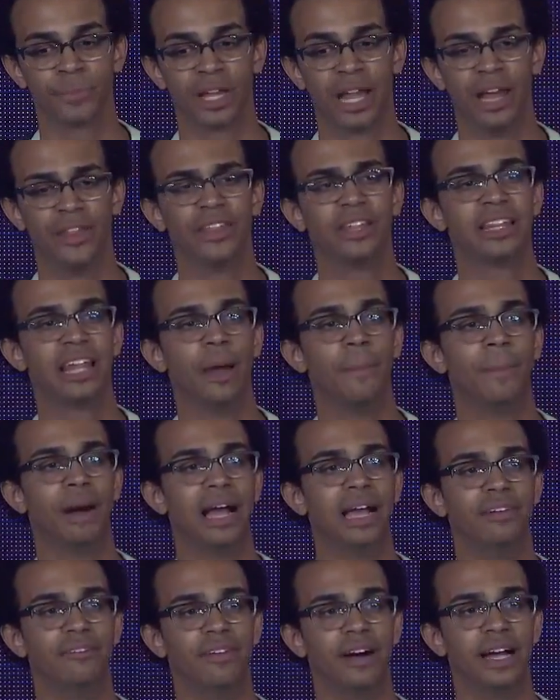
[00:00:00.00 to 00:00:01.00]
I think that
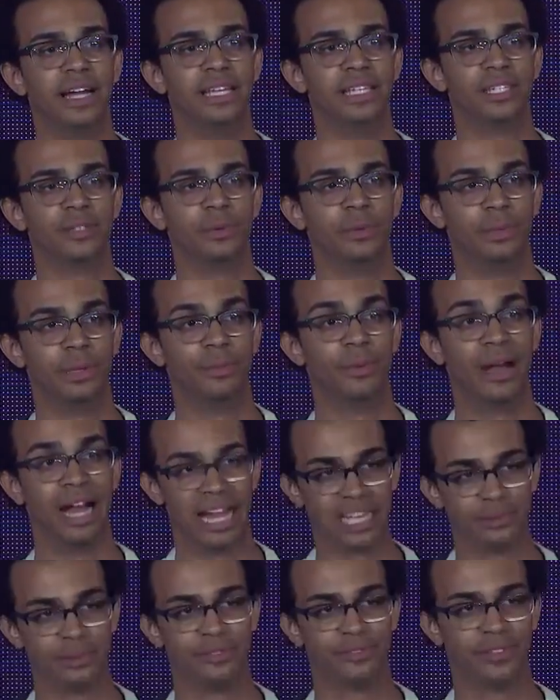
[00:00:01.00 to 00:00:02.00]
my advice when people
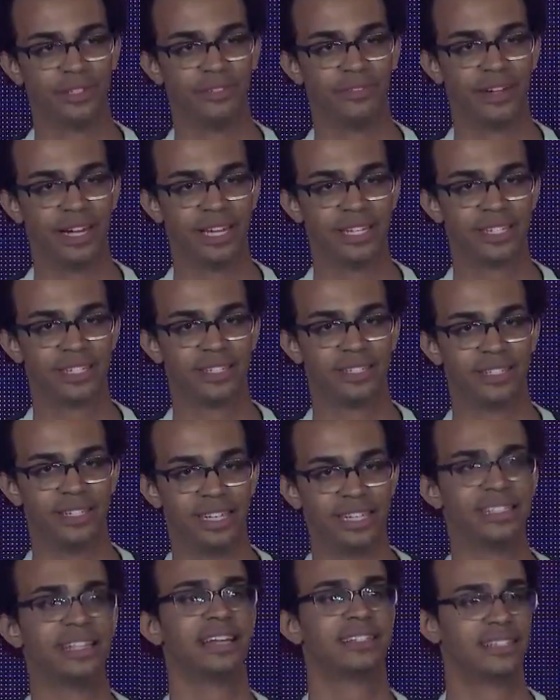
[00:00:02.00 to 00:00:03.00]
ask me for advice
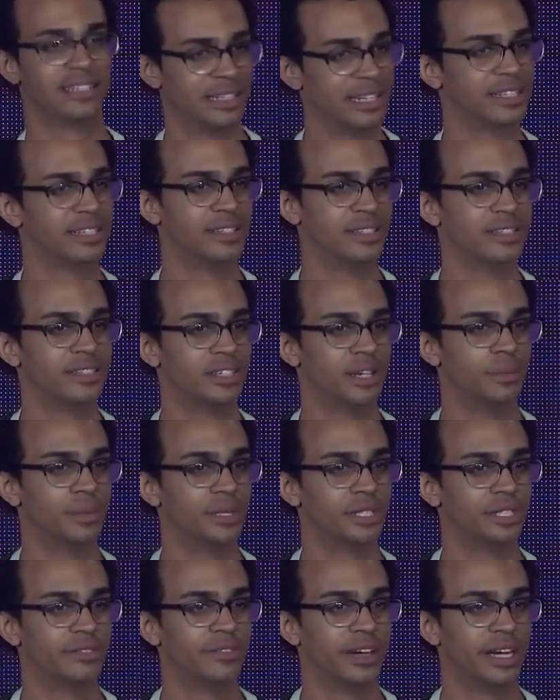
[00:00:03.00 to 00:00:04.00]
is not to listen to so
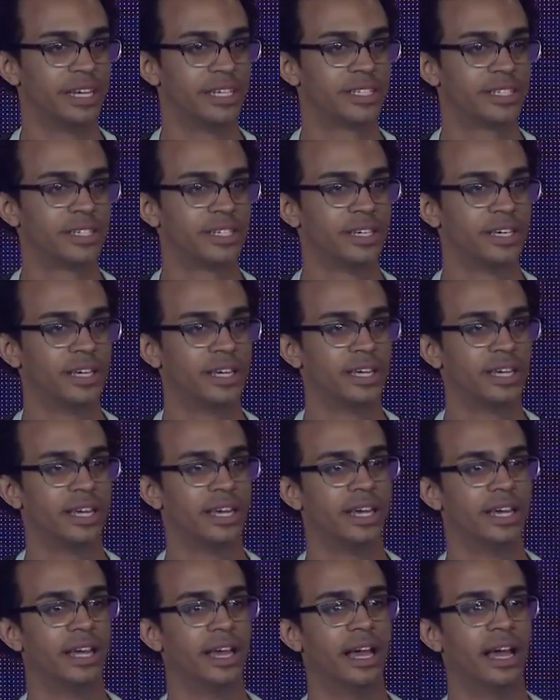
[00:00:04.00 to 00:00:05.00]
much advice.
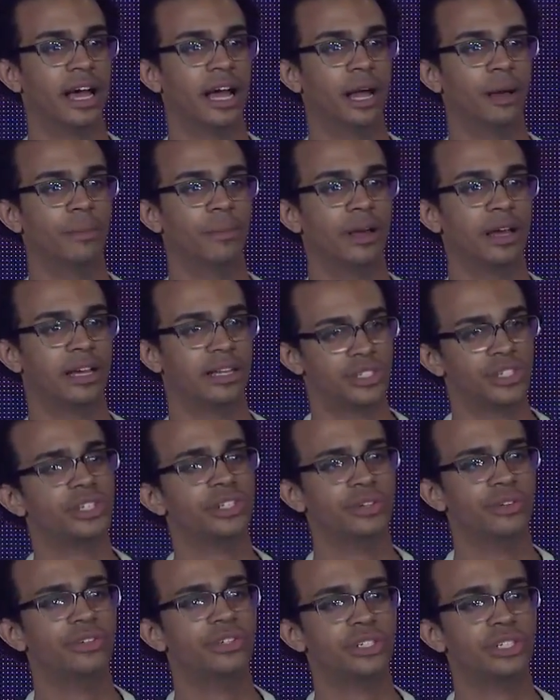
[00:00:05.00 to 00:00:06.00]
Um,
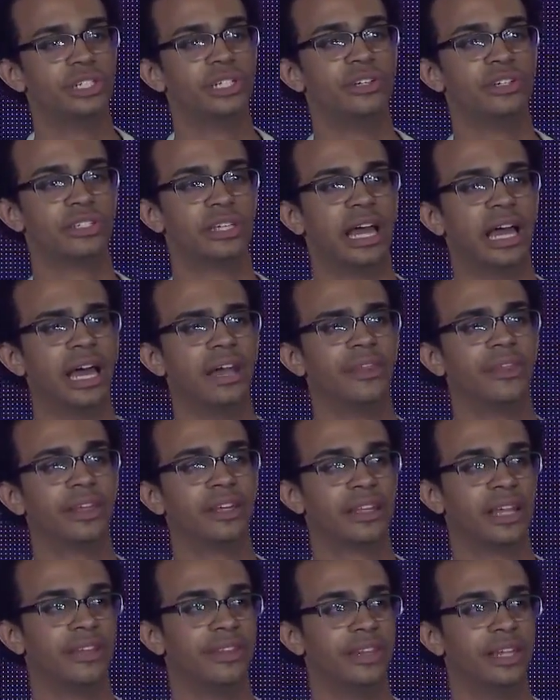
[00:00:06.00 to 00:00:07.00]
seriously, I
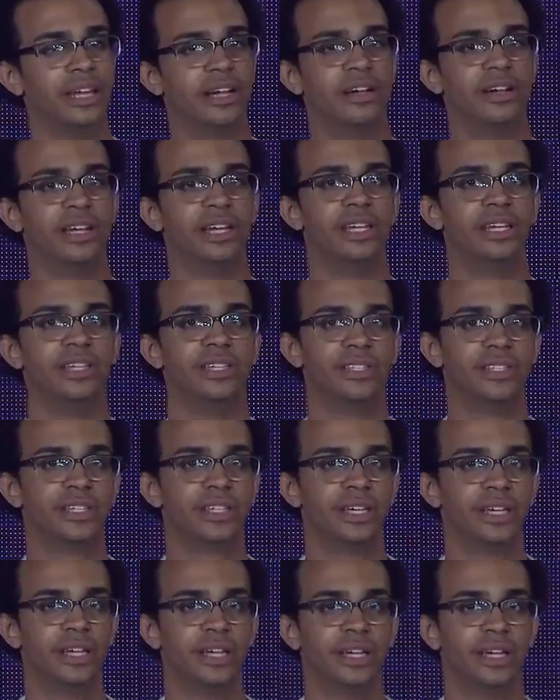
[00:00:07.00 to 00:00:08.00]
think that there is
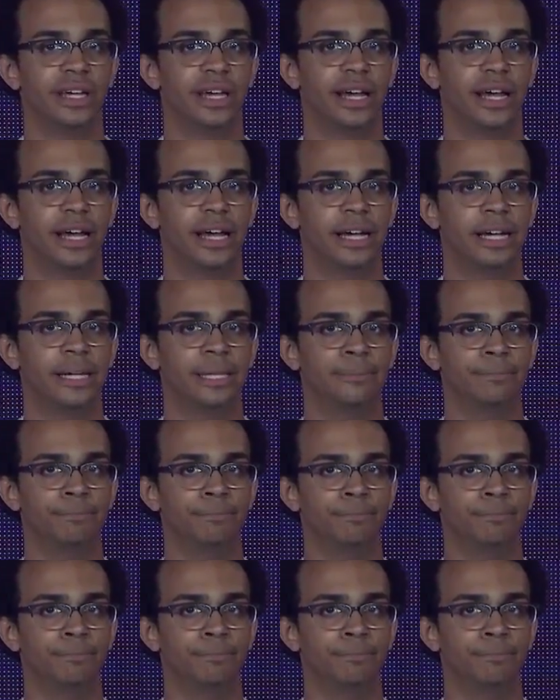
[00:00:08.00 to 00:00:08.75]
uh,